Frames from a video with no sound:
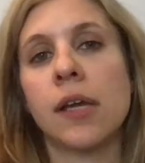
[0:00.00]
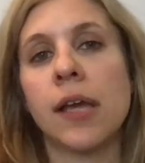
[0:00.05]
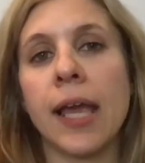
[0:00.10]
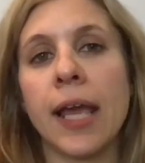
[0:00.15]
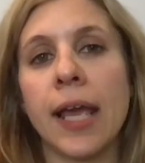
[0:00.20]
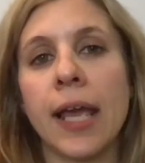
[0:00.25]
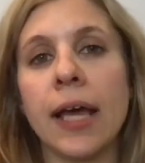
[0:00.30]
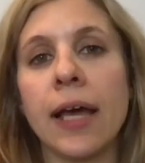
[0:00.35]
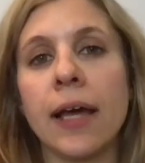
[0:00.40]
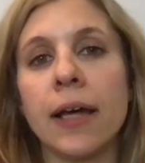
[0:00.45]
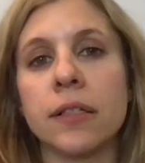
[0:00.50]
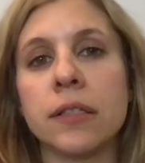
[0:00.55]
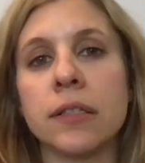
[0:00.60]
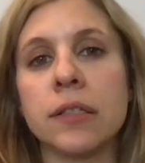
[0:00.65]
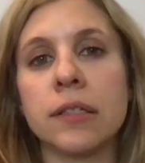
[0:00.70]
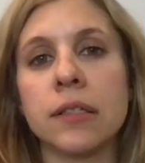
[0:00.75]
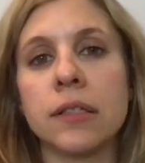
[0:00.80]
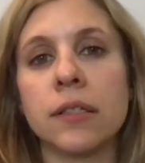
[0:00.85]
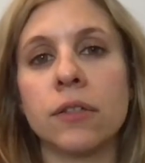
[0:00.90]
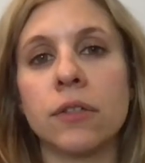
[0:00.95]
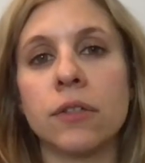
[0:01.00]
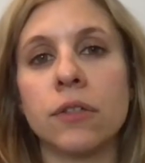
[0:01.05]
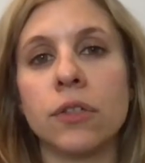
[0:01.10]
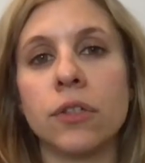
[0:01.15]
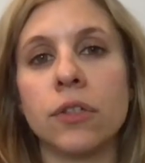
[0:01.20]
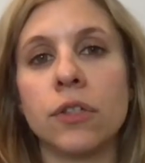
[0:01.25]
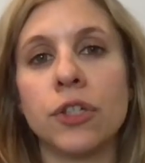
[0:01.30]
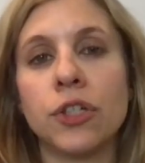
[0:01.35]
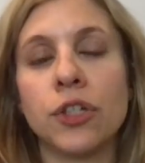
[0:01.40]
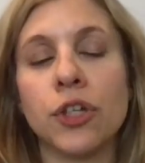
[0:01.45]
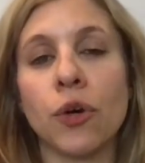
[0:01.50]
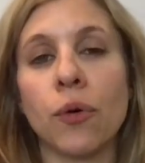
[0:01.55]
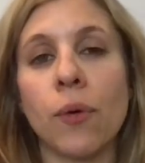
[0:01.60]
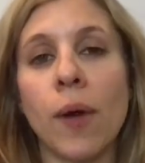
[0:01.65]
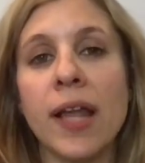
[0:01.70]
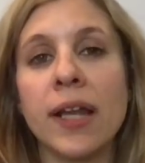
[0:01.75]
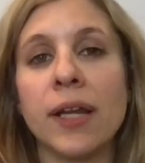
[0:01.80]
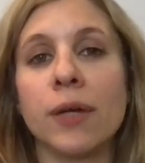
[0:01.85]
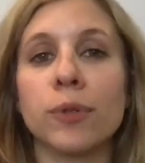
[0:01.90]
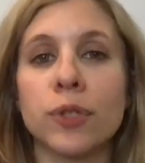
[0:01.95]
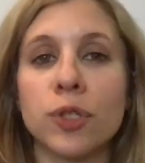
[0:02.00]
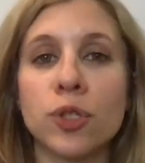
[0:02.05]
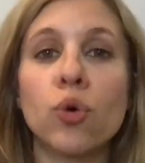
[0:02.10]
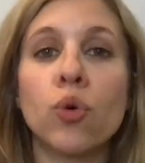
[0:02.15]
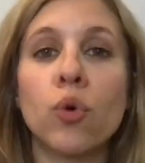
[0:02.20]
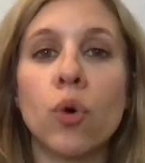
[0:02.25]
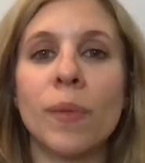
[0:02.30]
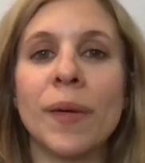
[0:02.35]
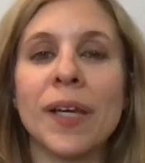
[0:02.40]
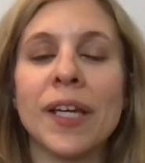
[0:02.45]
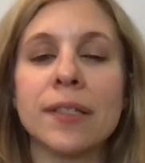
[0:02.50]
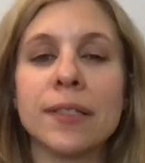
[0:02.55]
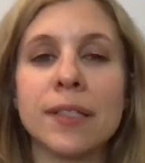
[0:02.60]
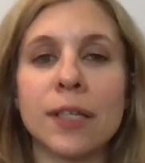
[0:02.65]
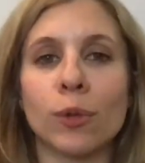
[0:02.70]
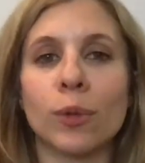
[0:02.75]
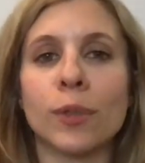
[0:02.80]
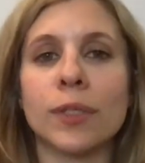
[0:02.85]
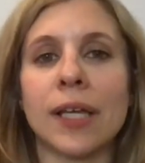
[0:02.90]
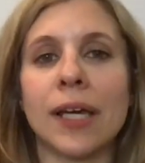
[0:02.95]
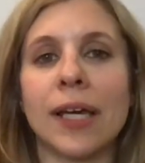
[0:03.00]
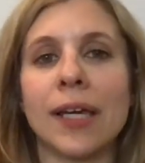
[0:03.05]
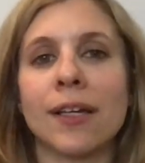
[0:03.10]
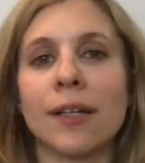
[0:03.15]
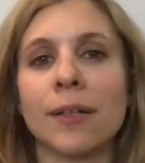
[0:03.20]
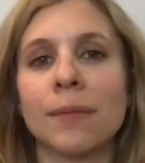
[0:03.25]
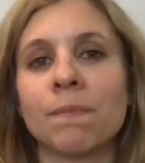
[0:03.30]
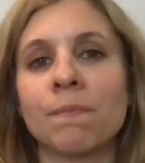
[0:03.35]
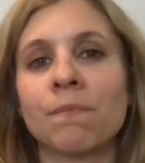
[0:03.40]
And, and it was cool because there was like,